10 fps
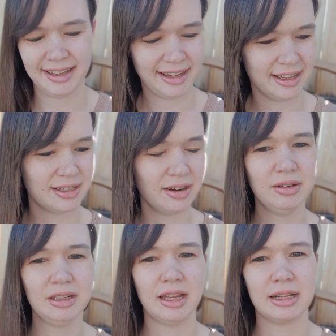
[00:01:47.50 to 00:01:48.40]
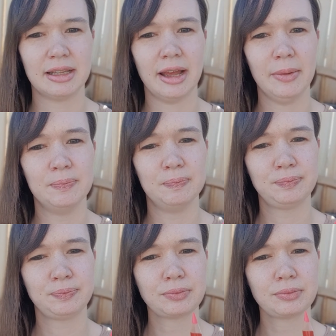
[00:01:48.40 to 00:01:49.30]
And so I really like that.
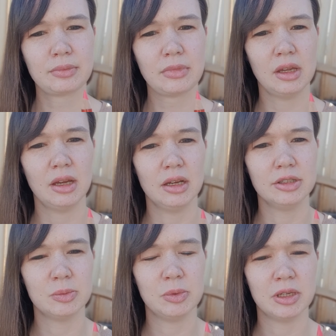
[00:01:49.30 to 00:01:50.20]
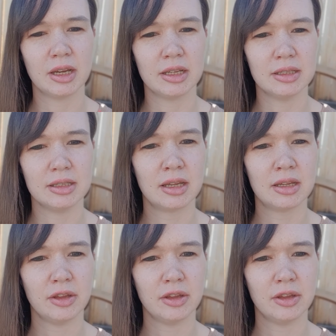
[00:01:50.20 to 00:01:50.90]
Just because